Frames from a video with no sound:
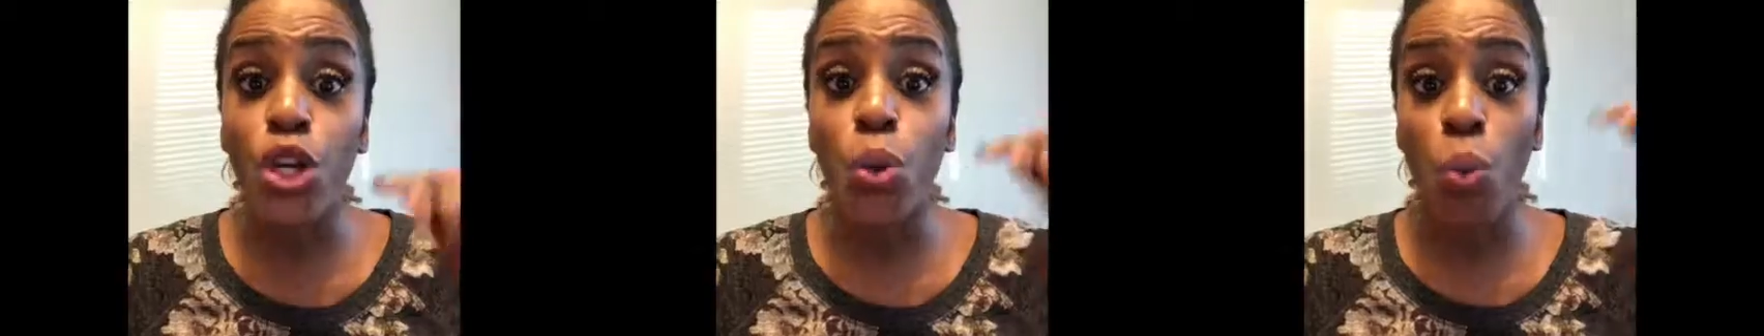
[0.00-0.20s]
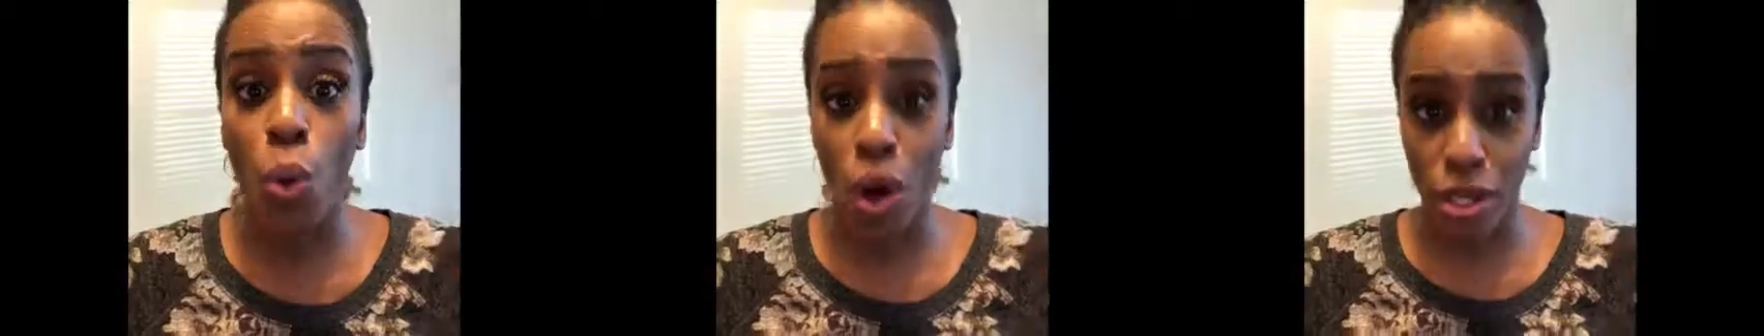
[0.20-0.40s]

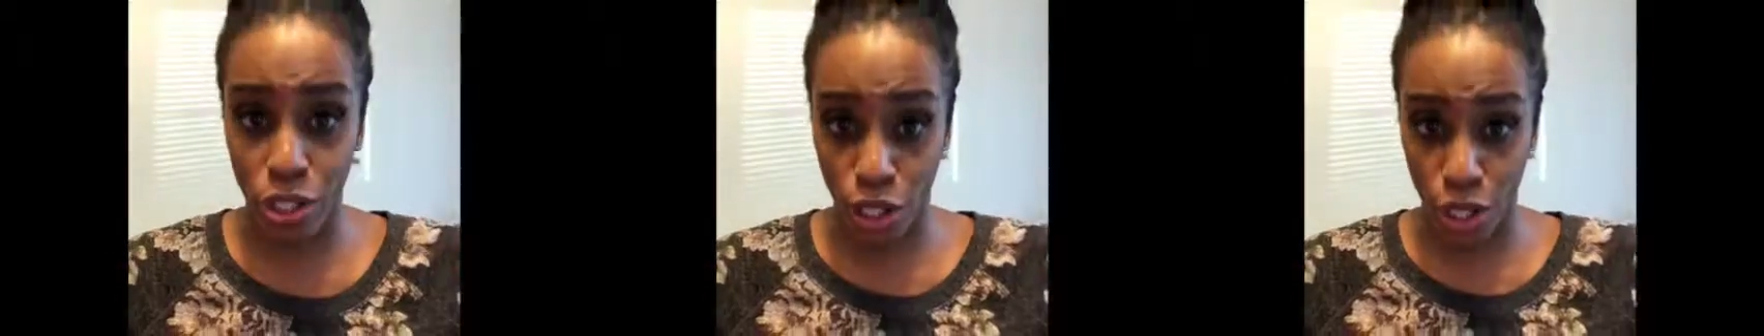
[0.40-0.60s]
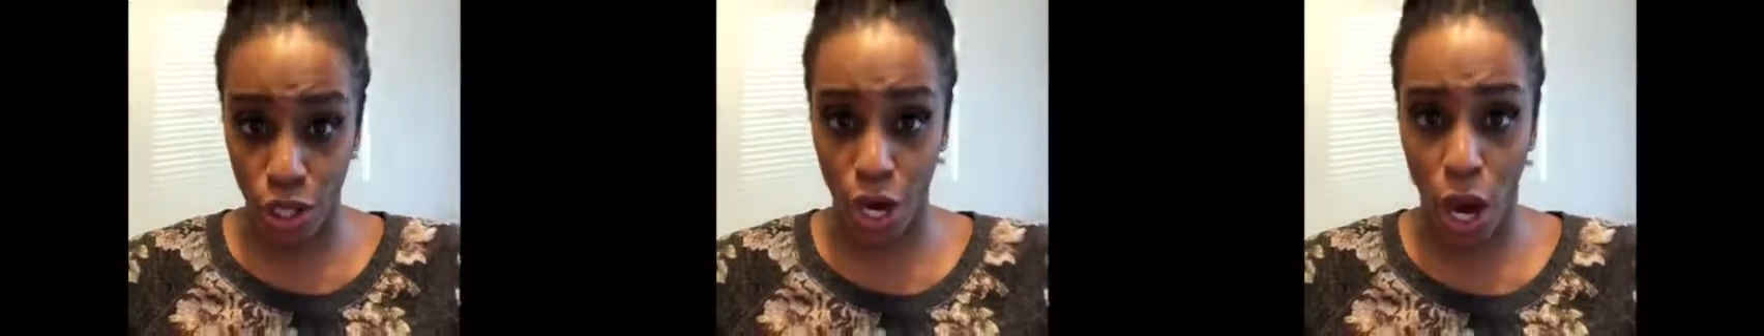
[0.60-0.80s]
you
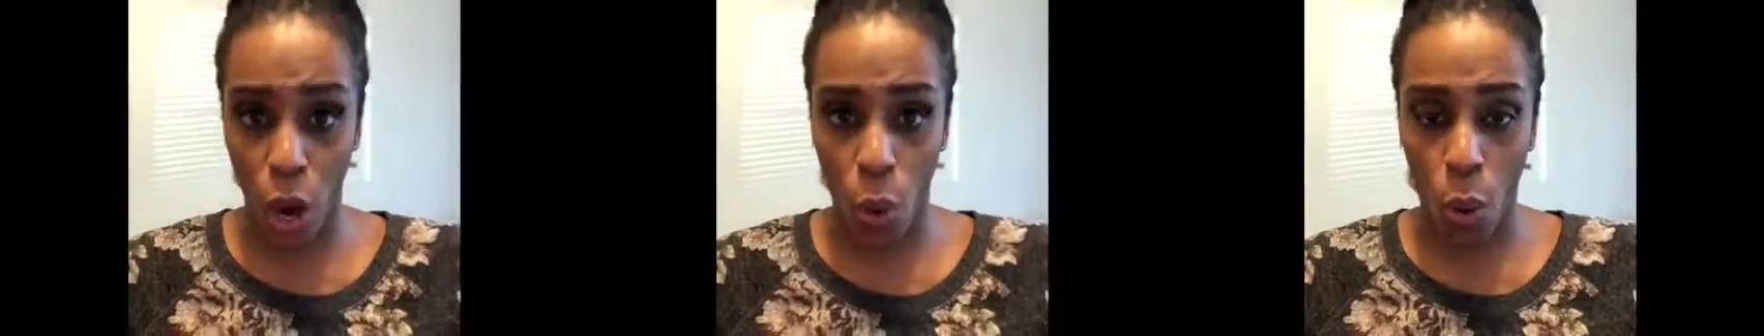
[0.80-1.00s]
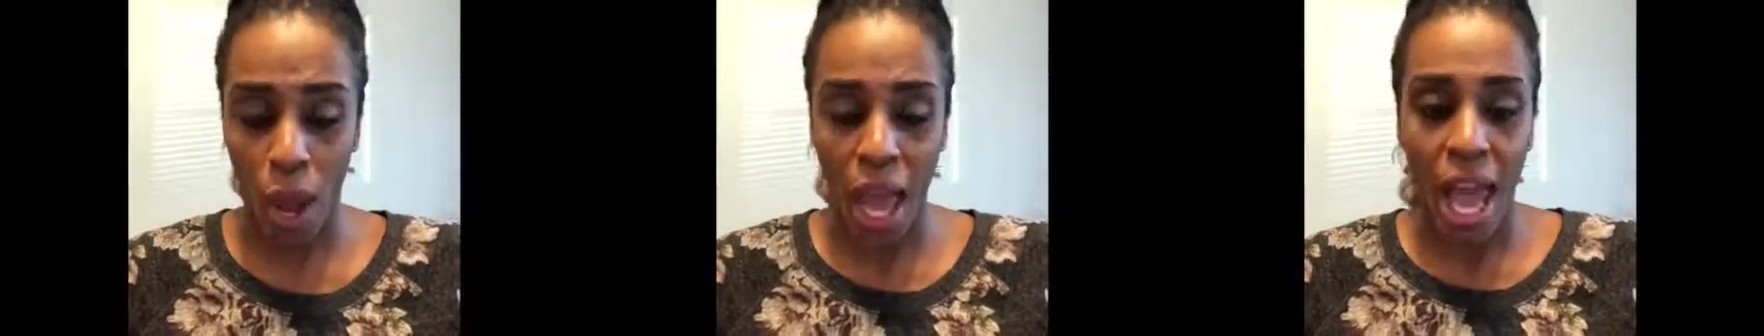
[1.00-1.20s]
want to
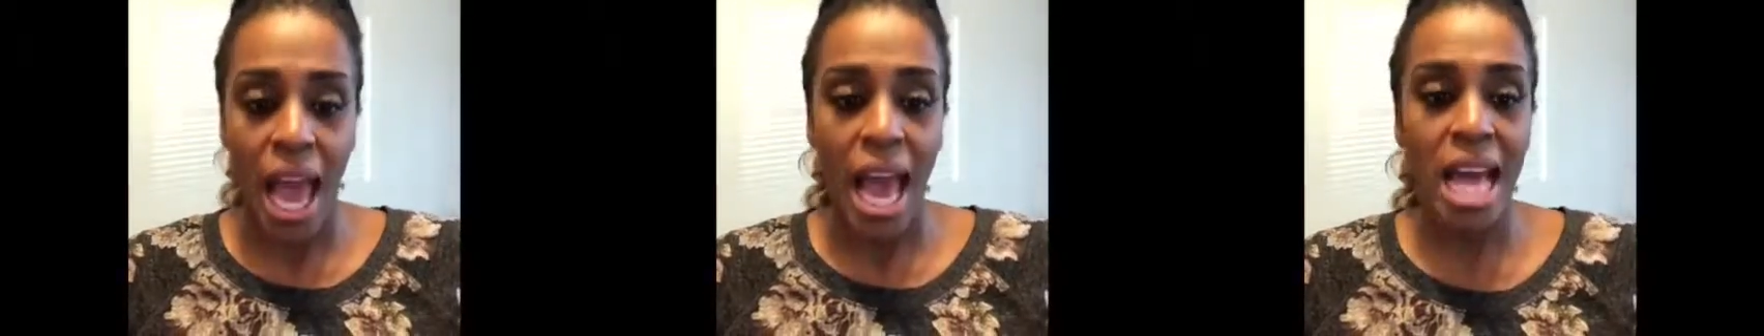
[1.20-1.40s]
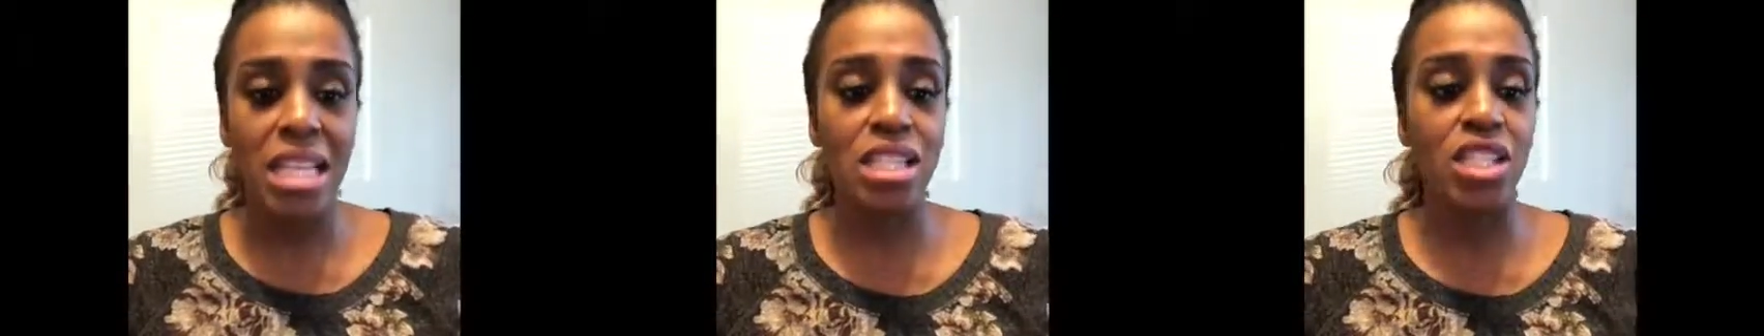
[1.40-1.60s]
go.
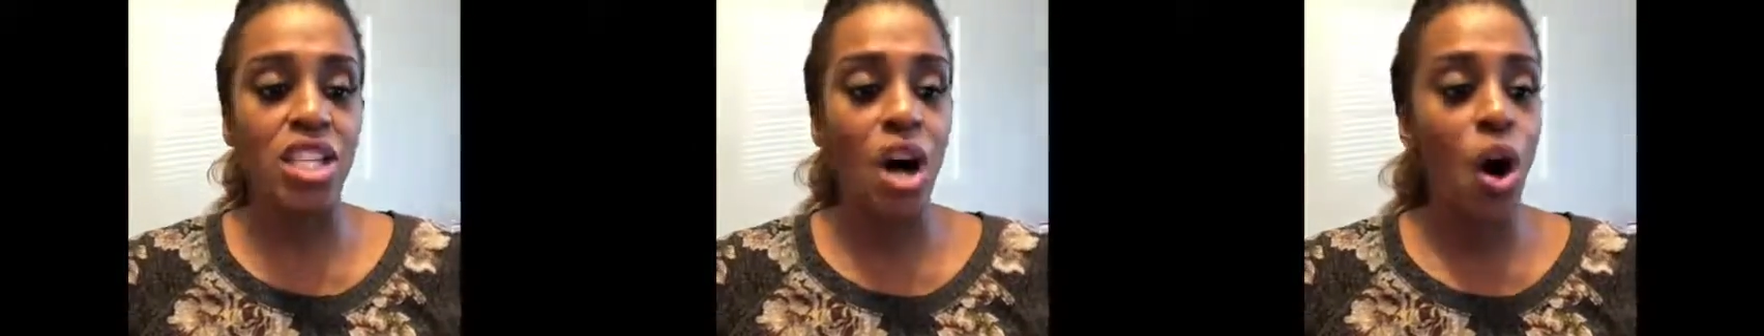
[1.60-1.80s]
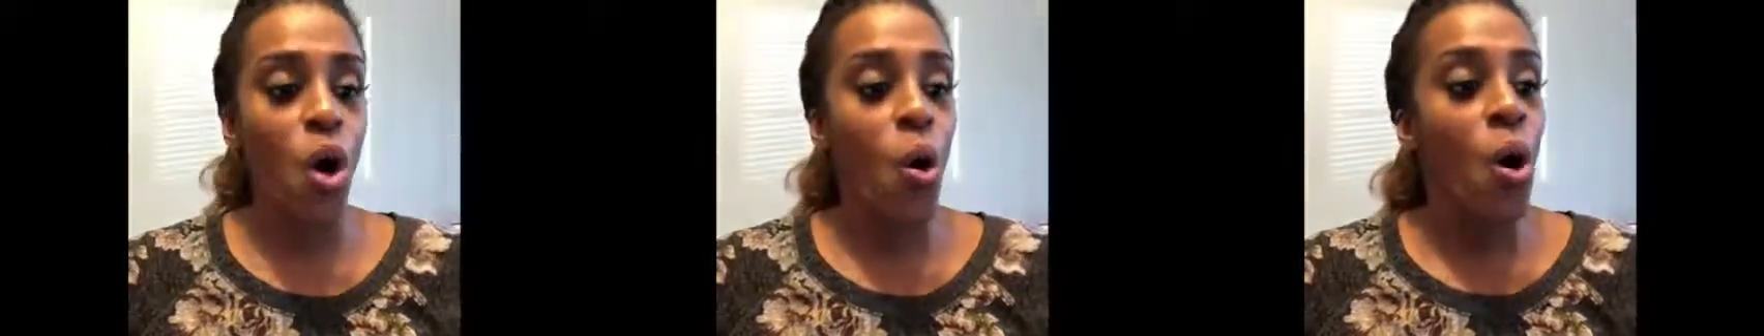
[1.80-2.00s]
And
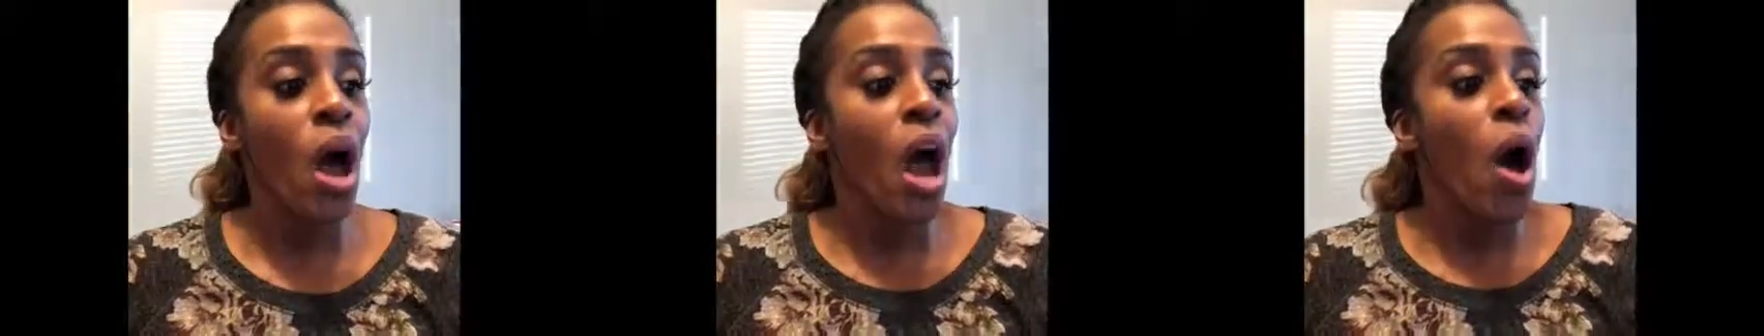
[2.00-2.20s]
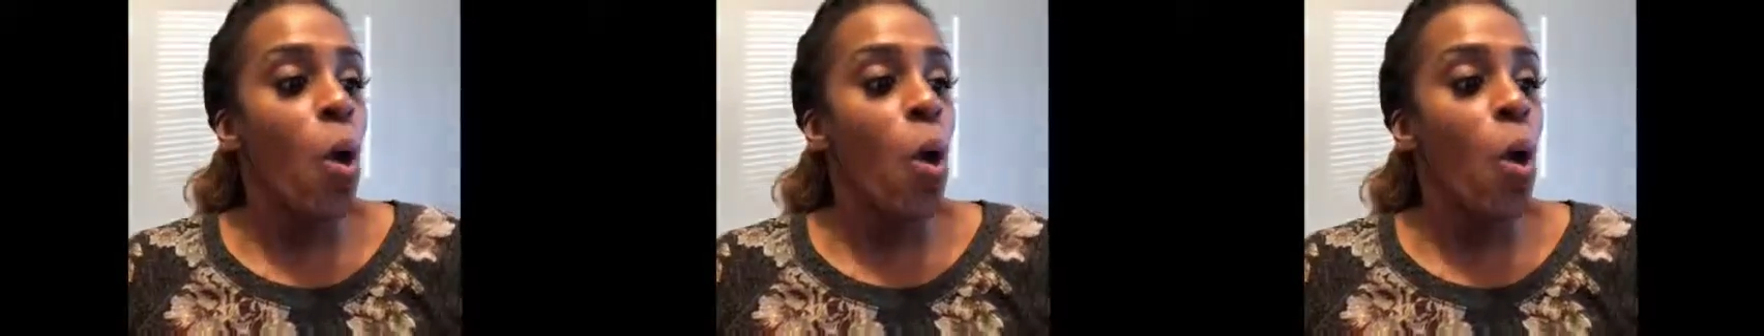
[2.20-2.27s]
so